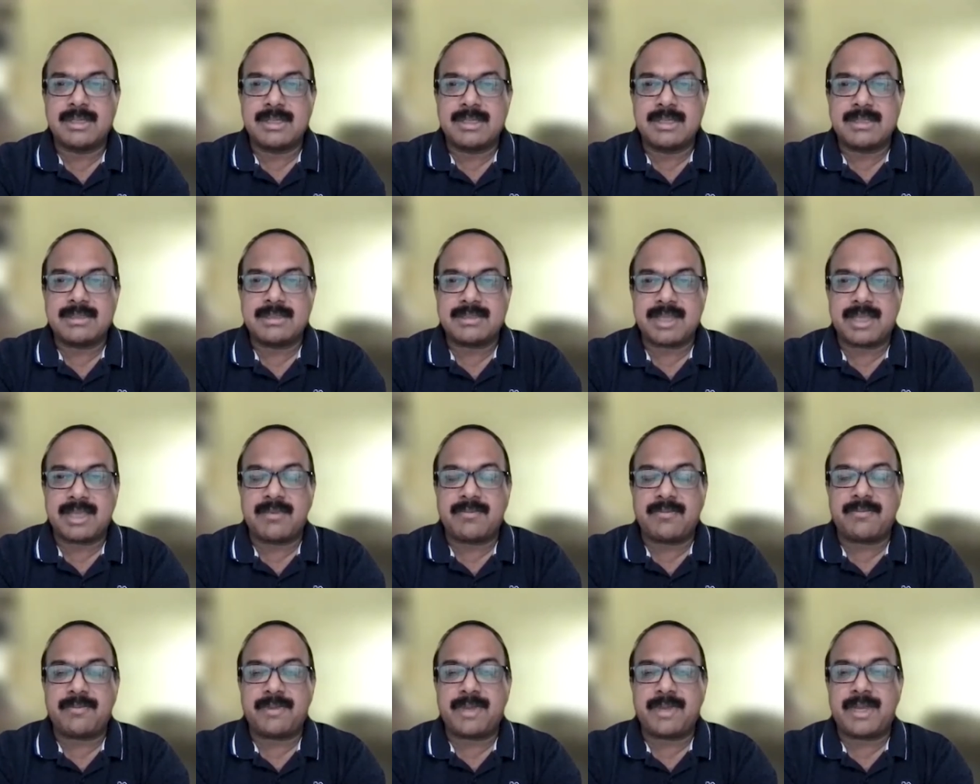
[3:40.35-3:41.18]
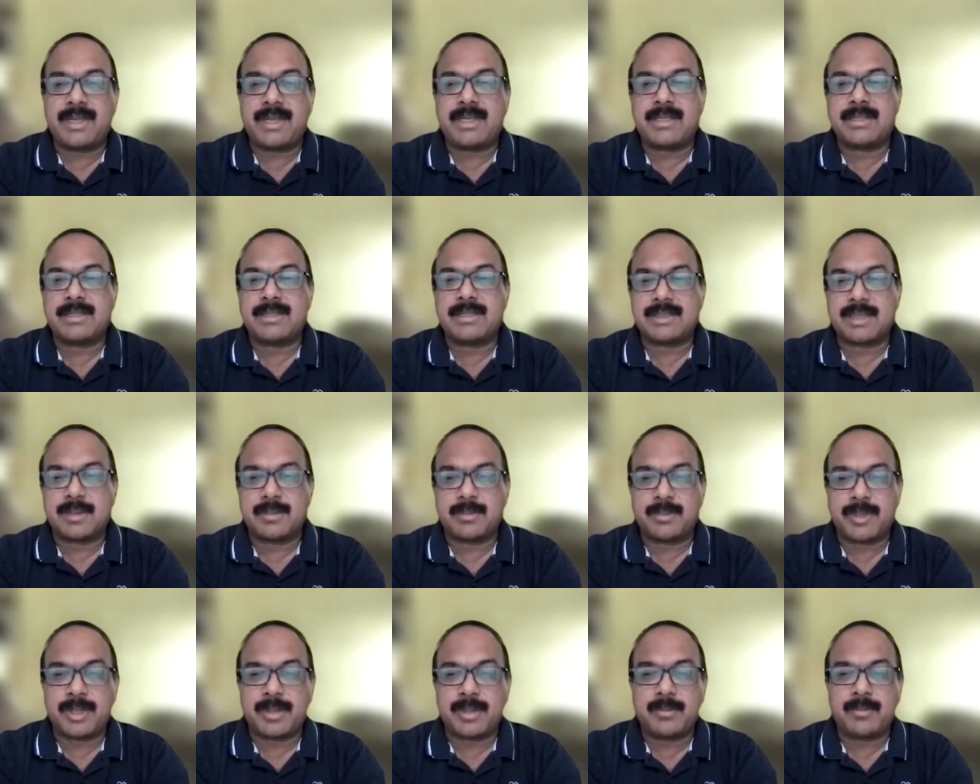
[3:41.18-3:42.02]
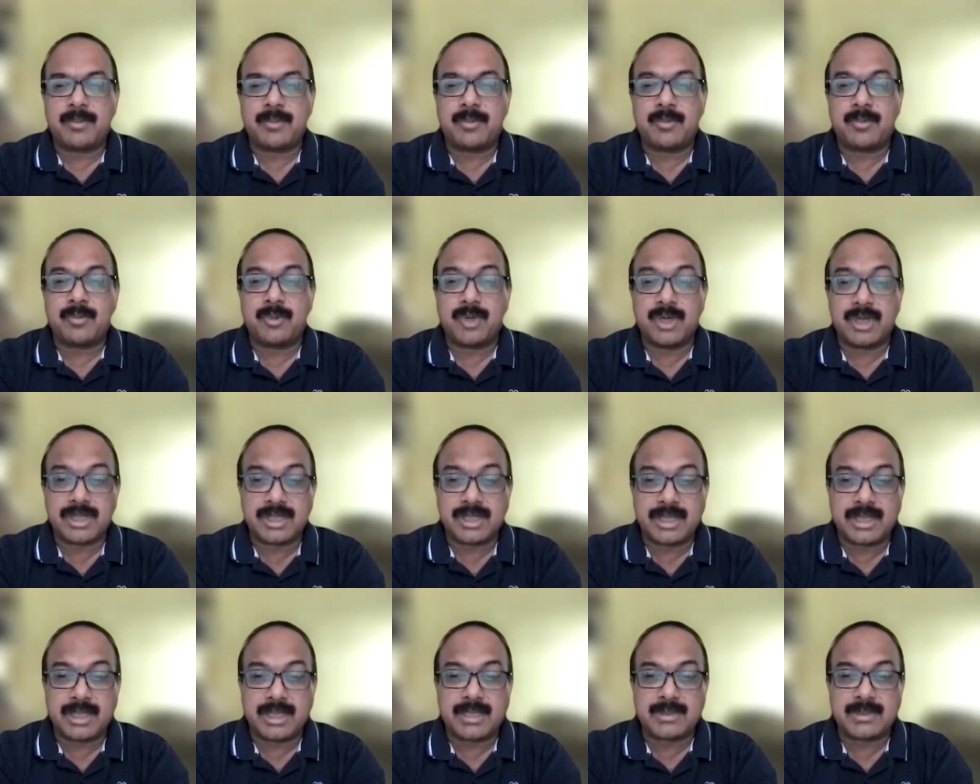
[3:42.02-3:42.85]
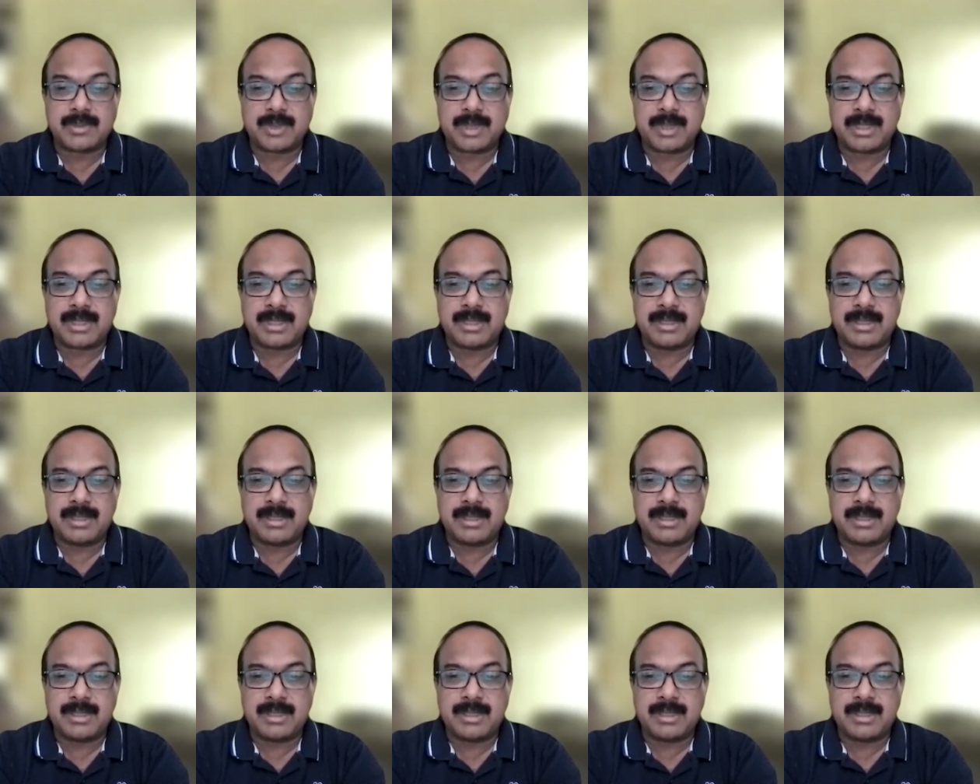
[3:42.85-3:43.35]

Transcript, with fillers: safe and at the same time working as well